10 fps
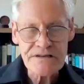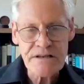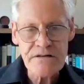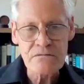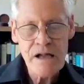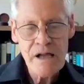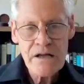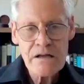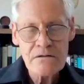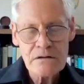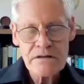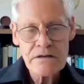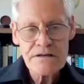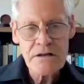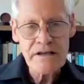So
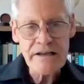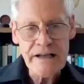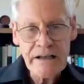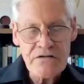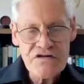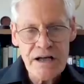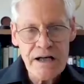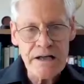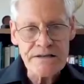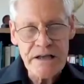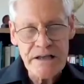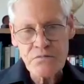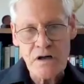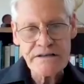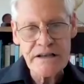the negative charge
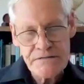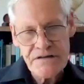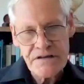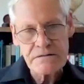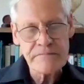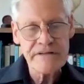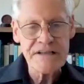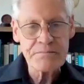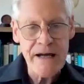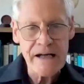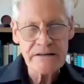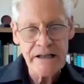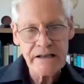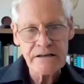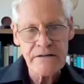is what gives it this
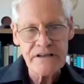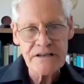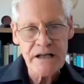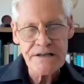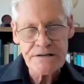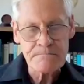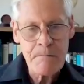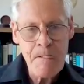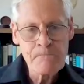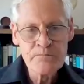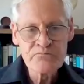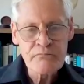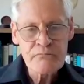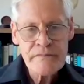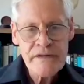magnetic levitation.
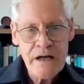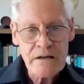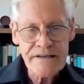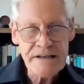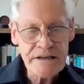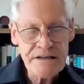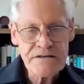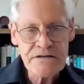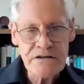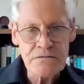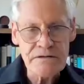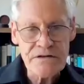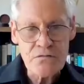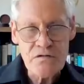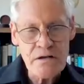And I think it's to do
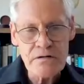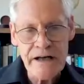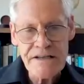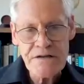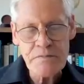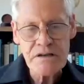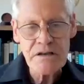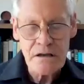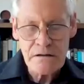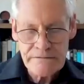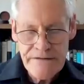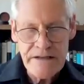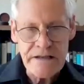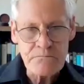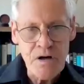with the rearrangement of
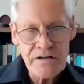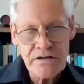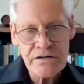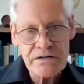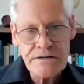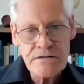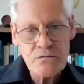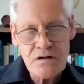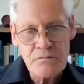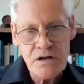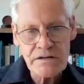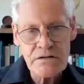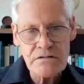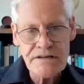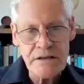the molecules, water
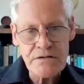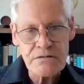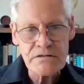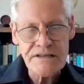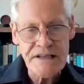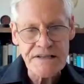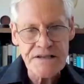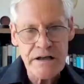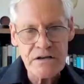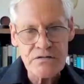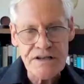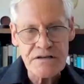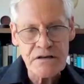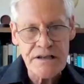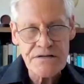molecules, into a six-sided
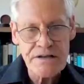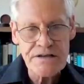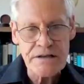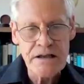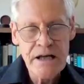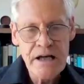crystalline structure.